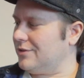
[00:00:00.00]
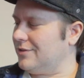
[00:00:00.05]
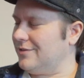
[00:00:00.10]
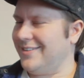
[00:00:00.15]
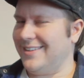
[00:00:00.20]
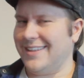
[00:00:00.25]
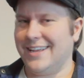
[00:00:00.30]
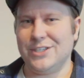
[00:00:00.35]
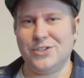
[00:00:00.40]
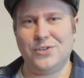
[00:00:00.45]

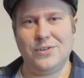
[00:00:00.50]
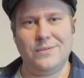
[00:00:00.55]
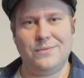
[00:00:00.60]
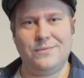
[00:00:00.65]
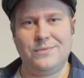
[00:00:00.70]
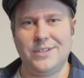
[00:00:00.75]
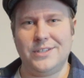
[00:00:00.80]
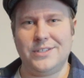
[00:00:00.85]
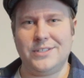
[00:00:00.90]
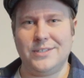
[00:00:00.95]
so it actually
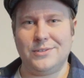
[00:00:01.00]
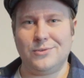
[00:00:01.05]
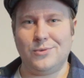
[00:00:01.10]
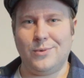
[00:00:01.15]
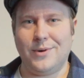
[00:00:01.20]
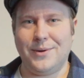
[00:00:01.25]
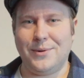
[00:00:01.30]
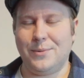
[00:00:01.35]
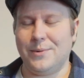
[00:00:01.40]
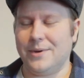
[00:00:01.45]
fits it
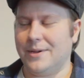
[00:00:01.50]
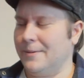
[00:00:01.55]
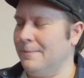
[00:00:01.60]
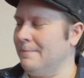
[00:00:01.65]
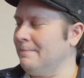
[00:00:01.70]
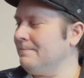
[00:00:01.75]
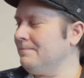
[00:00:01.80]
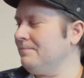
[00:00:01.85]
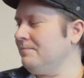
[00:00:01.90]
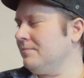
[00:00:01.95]
quite well.